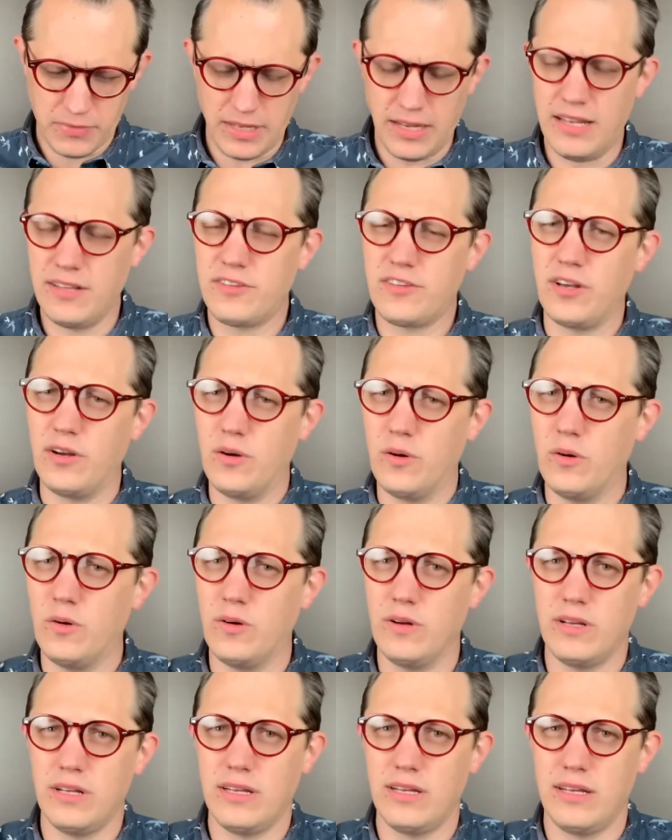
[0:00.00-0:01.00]
And
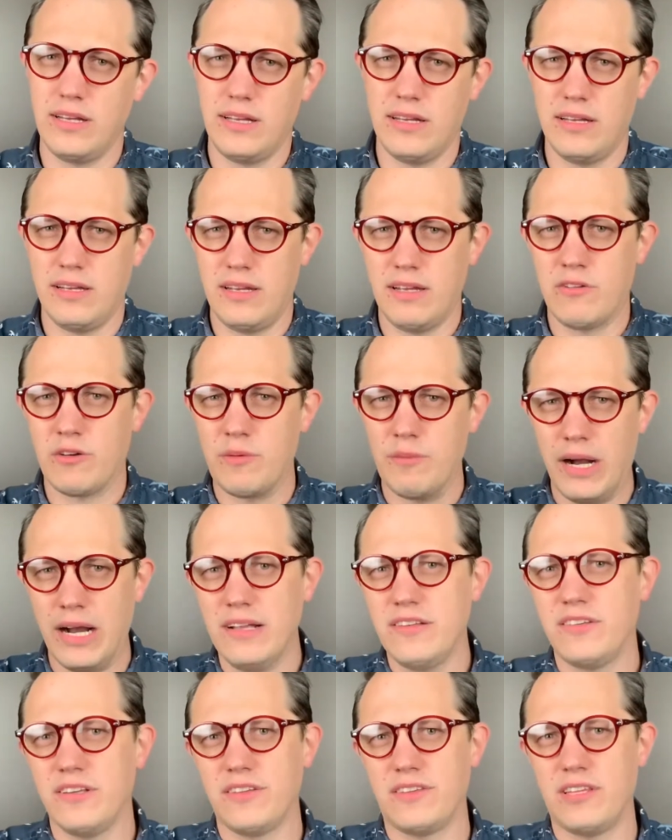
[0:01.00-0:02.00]
so it
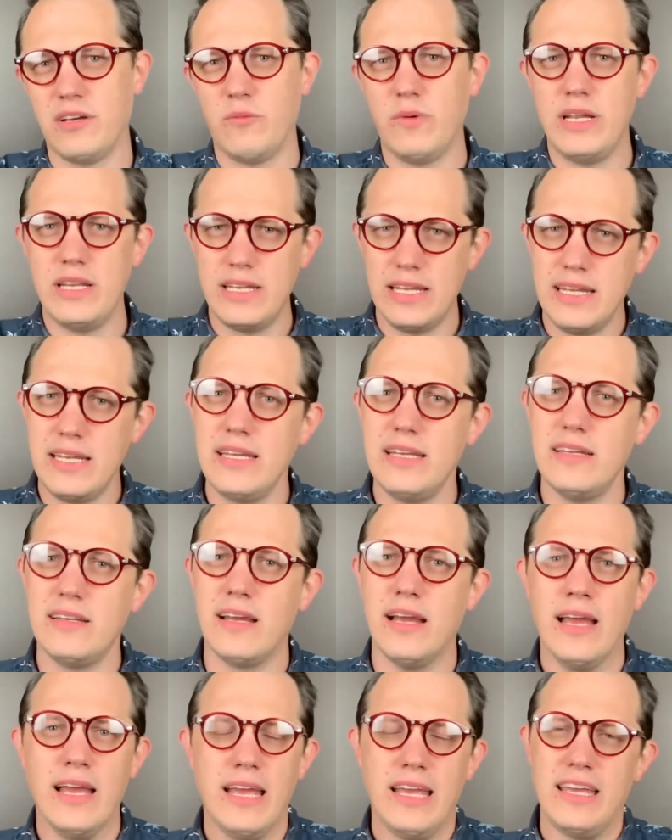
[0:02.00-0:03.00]
reminds us that we
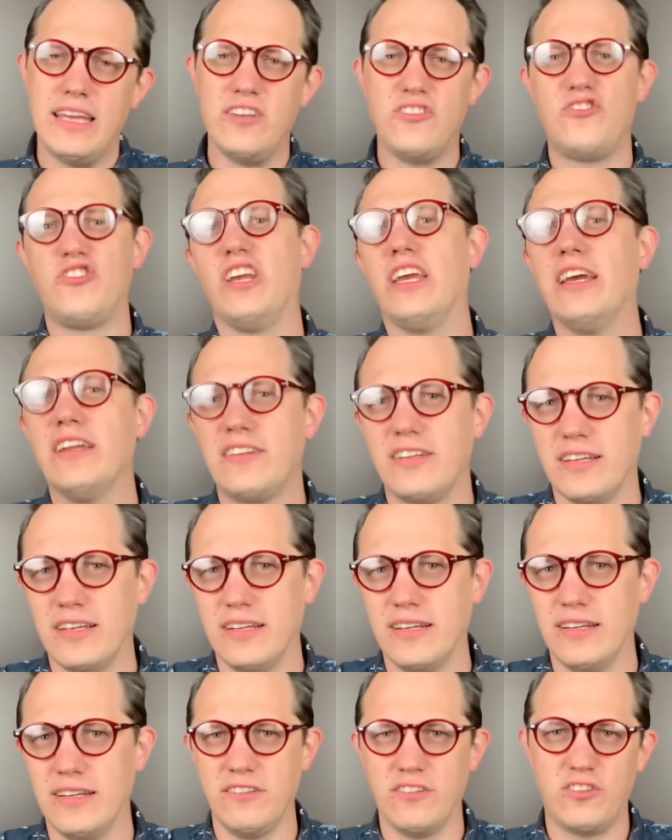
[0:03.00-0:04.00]
need
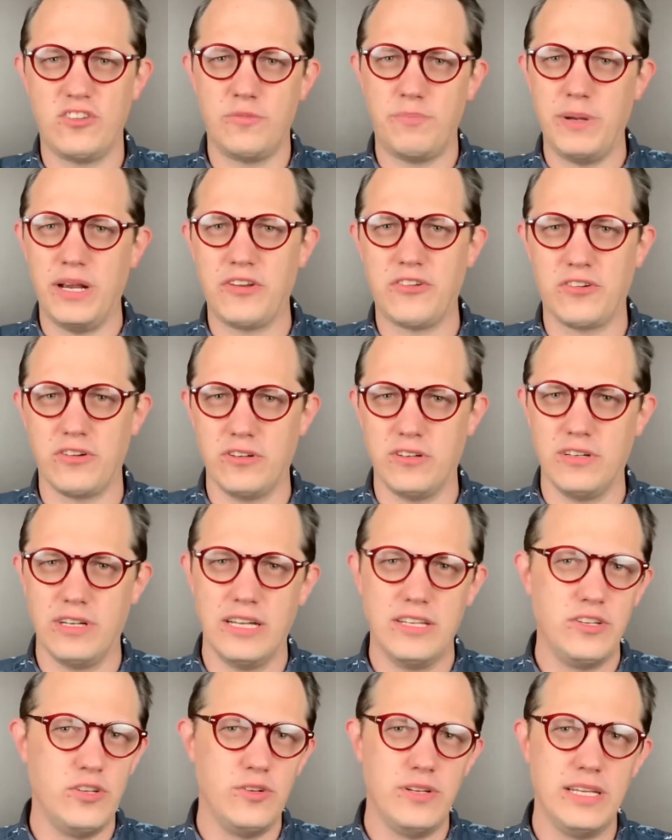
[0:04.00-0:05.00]
enchanted special
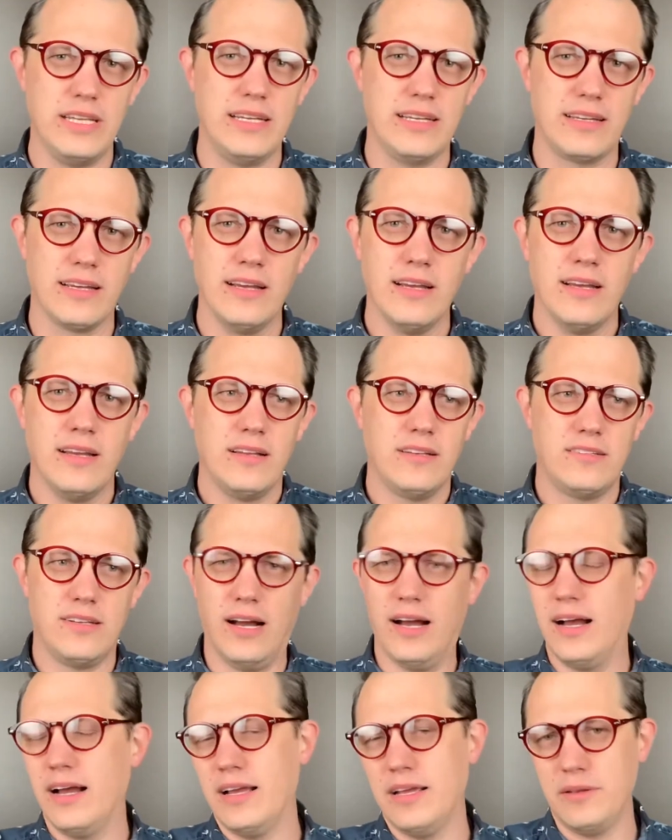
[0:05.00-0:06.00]
and unique
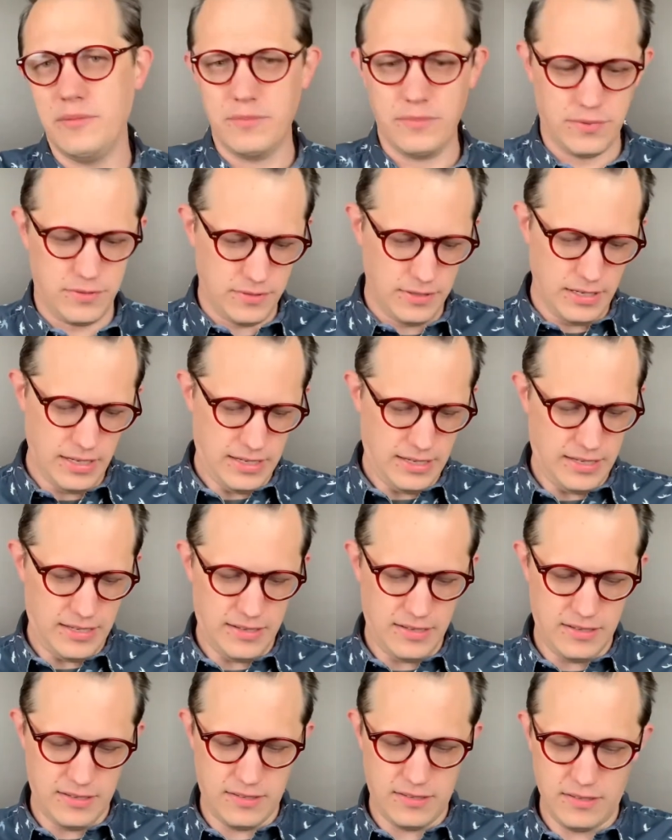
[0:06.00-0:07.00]
times
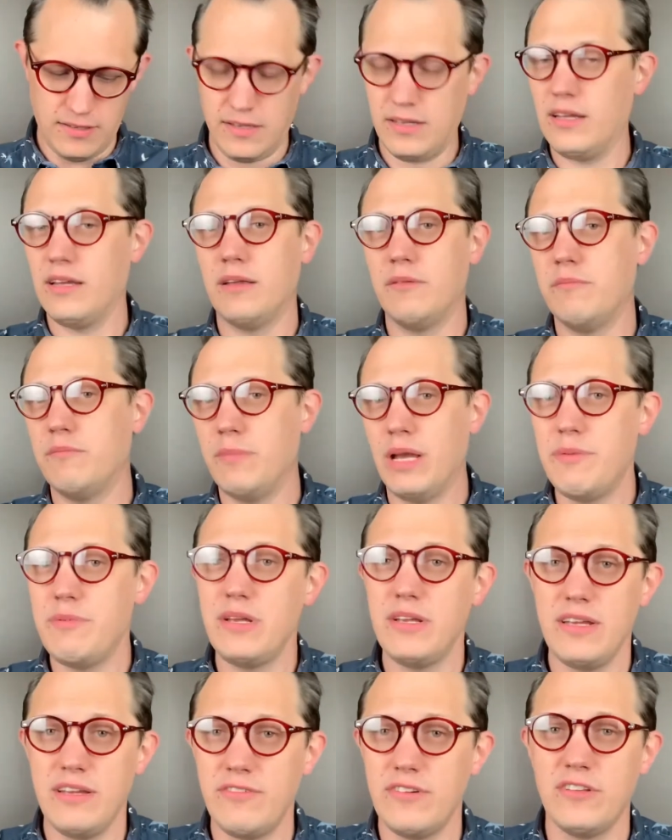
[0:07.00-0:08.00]
and
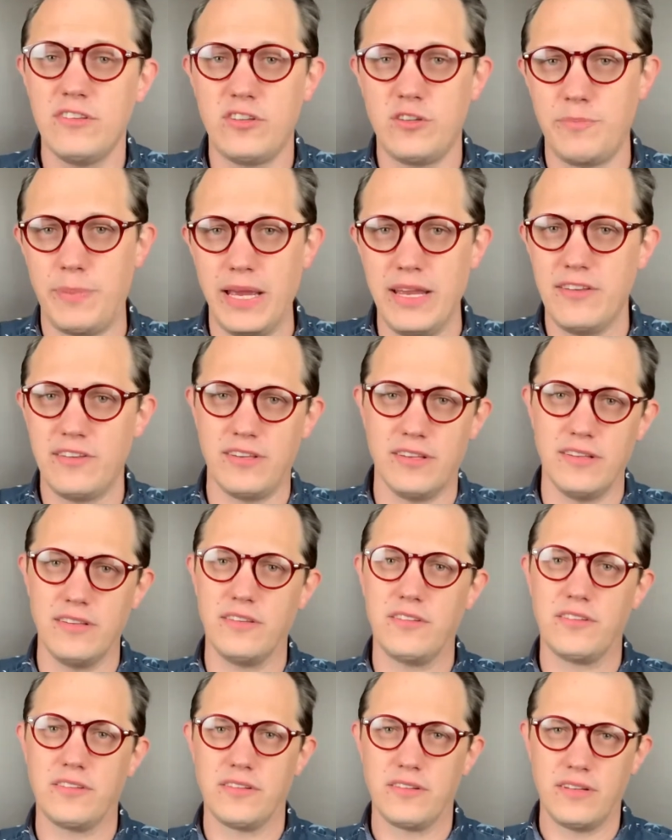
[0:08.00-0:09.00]
maybe even
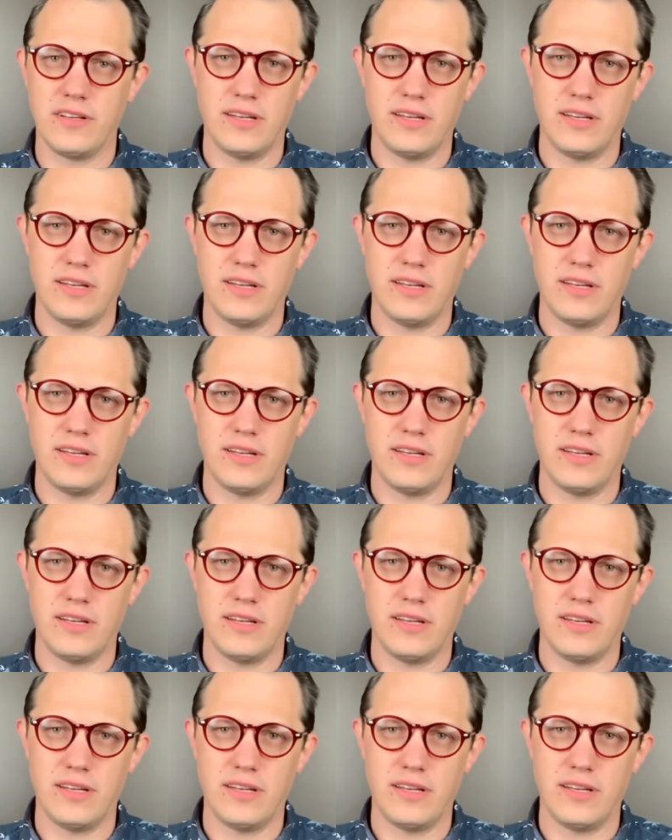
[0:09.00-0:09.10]
spaces.